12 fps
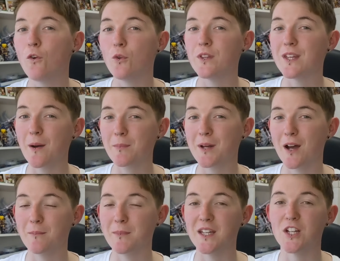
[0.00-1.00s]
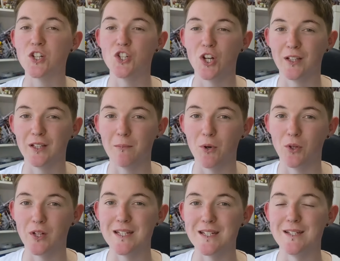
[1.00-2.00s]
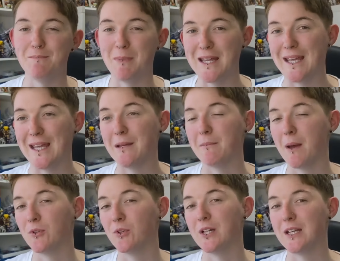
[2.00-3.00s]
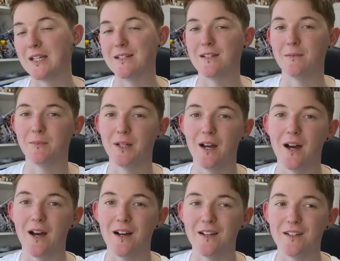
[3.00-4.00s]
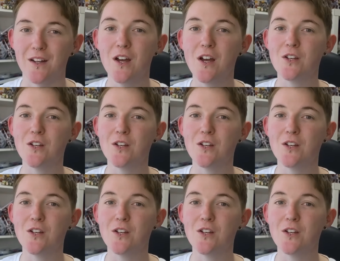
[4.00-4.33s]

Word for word: for the upcoming Jellymon BE Memory Dim Card.